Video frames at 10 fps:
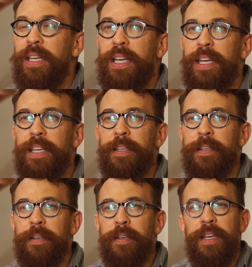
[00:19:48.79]
And
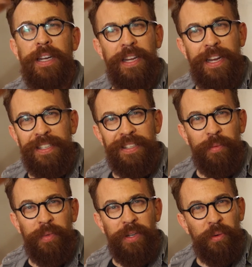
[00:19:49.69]
I asked them,
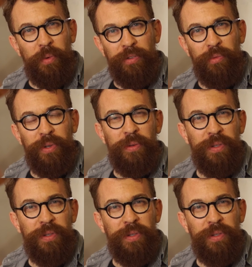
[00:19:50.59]
what if we do